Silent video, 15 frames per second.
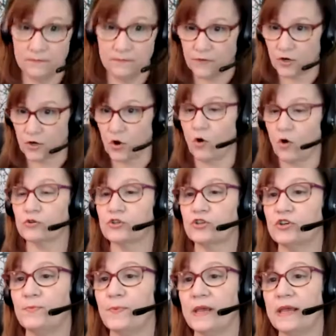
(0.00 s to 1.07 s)
the goal
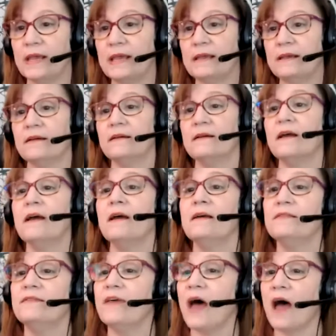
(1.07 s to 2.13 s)
should be
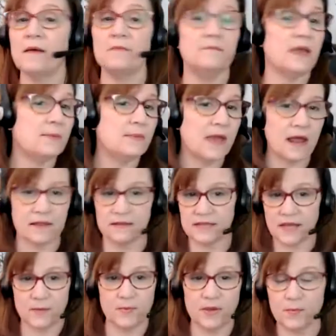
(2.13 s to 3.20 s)
that maybe out of the
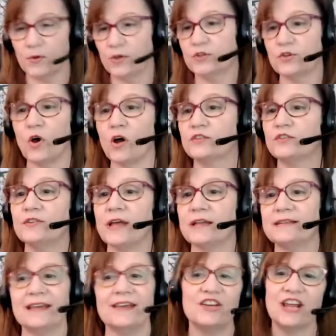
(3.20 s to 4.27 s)
10 people you talk to that
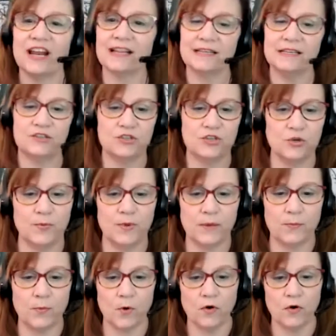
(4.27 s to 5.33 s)
day, you get at least 2
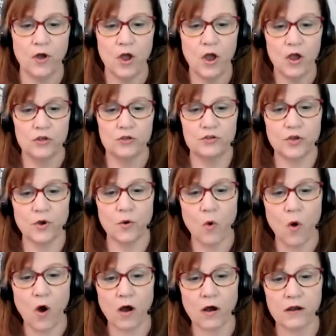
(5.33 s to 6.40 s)
people to
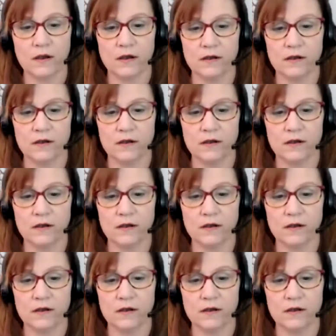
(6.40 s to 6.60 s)
walk